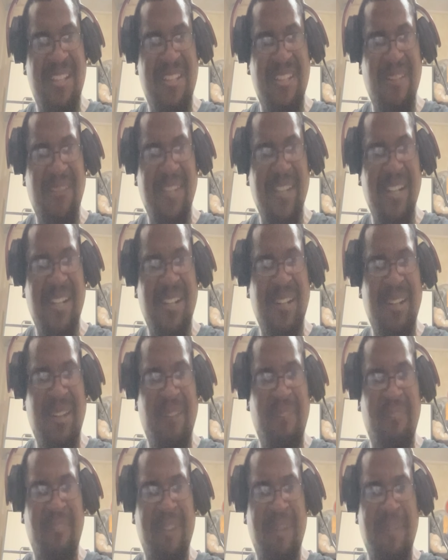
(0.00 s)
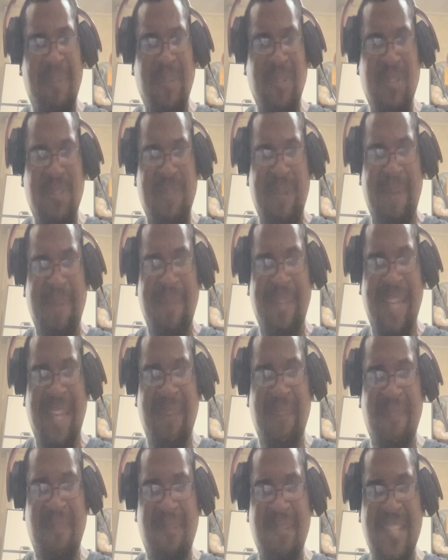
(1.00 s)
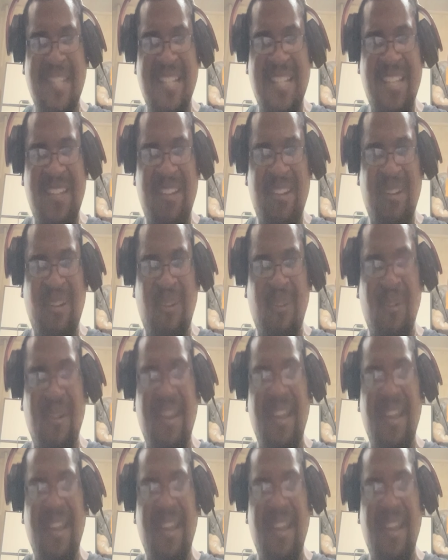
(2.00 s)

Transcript: looked different about this Batman game. It wasn't, your